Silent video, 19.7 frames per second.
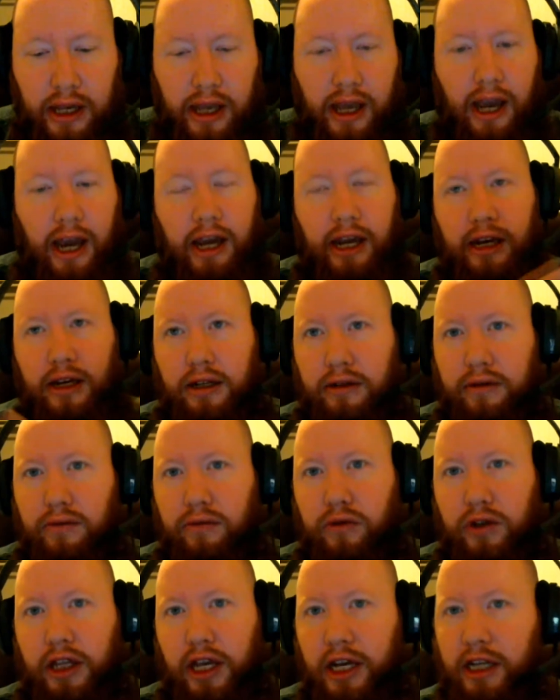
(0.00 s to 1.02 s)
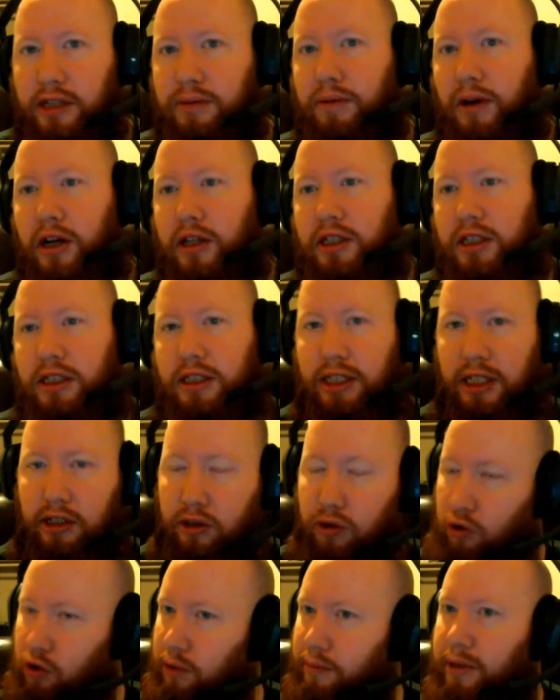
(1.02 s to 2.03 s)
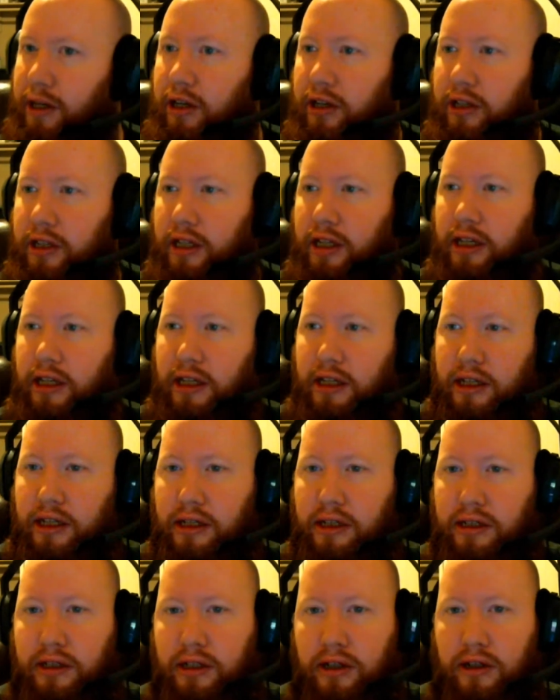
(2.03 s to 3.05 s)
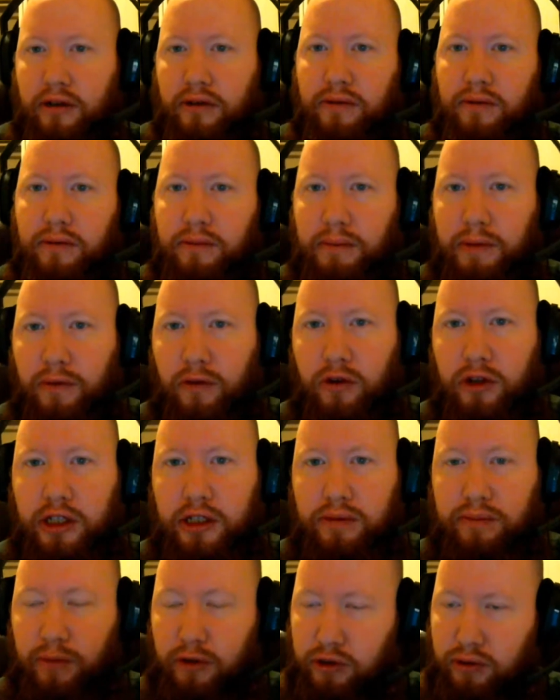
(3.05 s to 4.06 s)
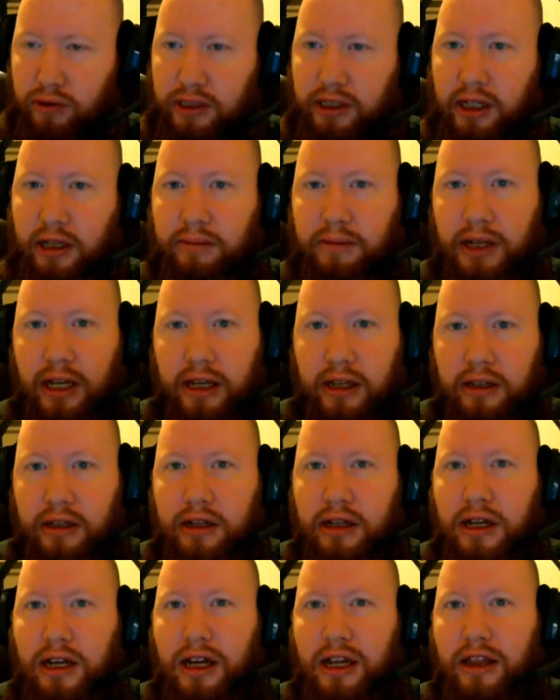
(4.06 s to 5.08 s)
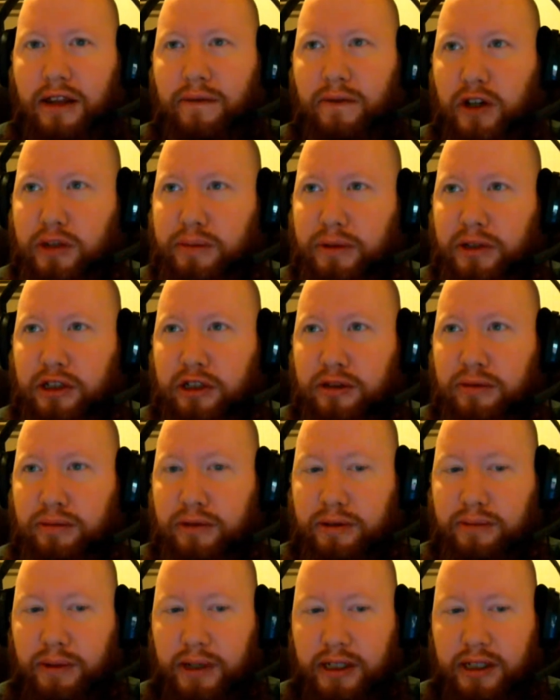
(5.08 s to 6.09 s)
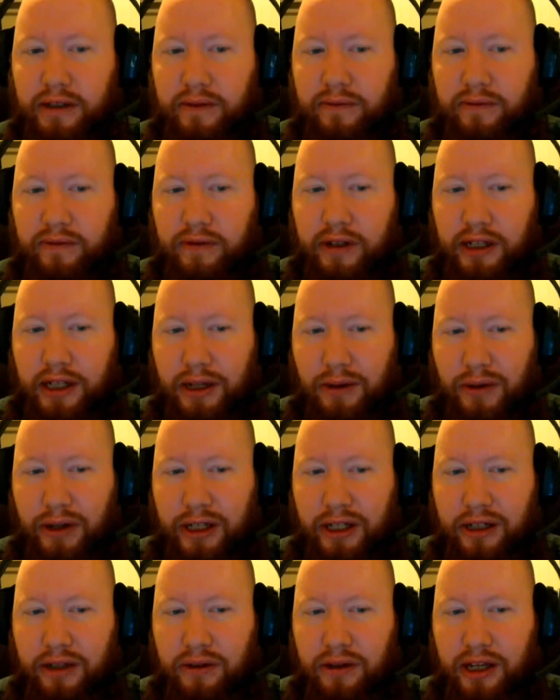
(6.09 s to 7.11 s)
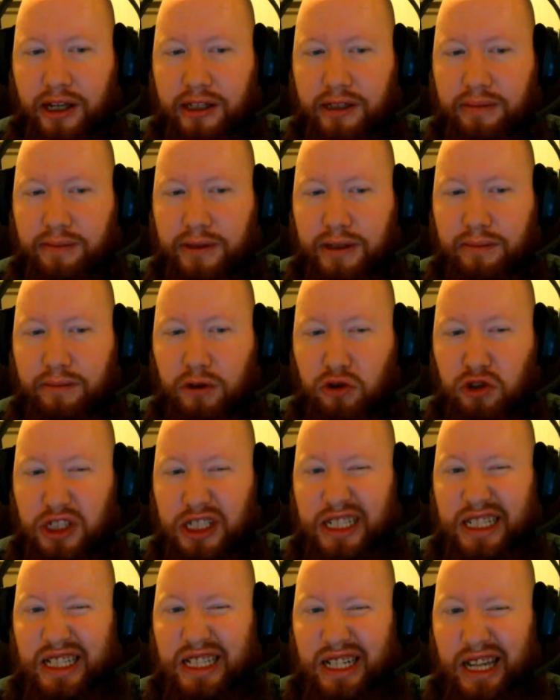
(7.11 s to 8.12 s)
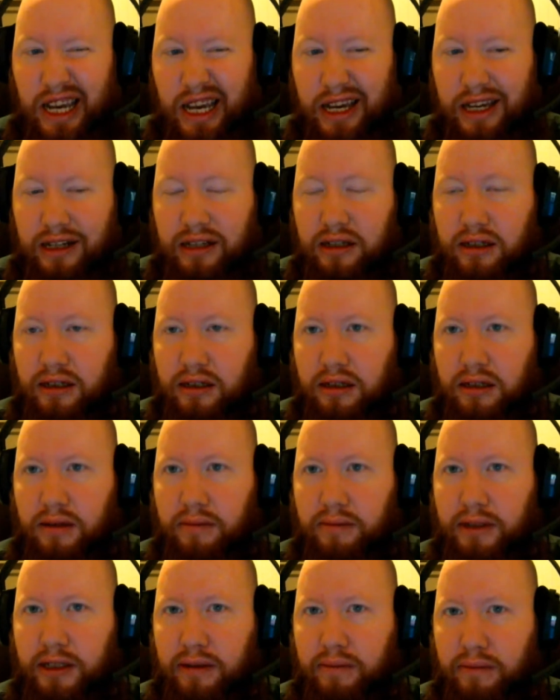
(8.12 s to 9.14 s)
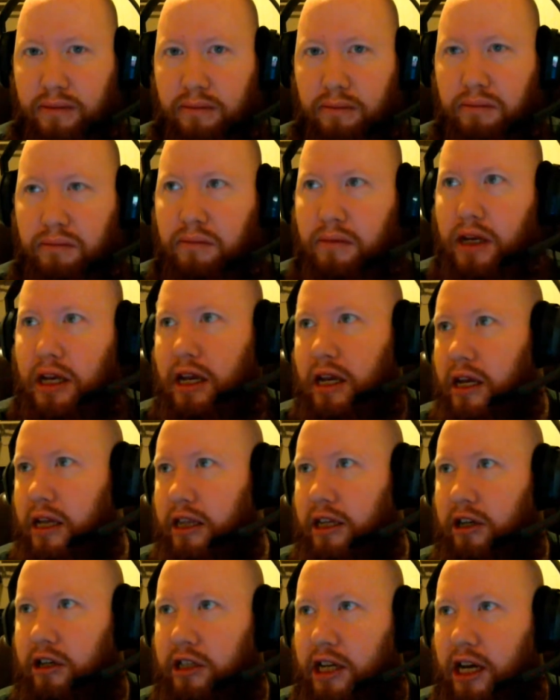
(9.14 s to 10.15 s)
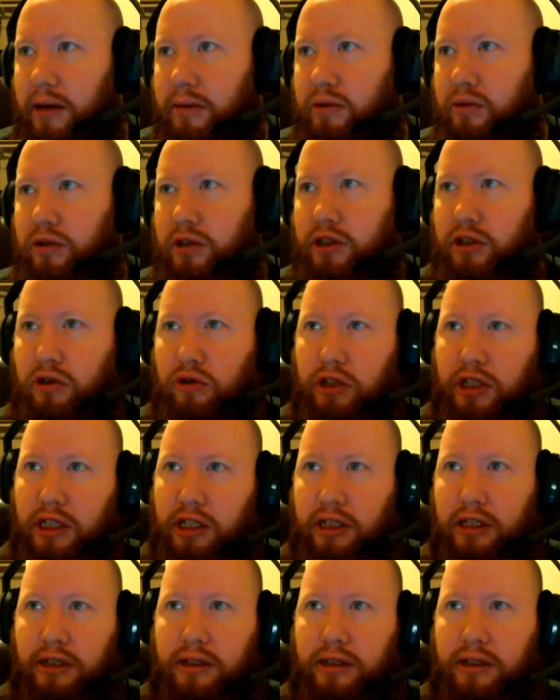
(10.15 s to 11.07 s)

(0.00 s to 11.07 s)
And with the Xbox, at least here in North America, before this most recent update, the first person's perspective area has been mostly dead. I mean, there are times where you get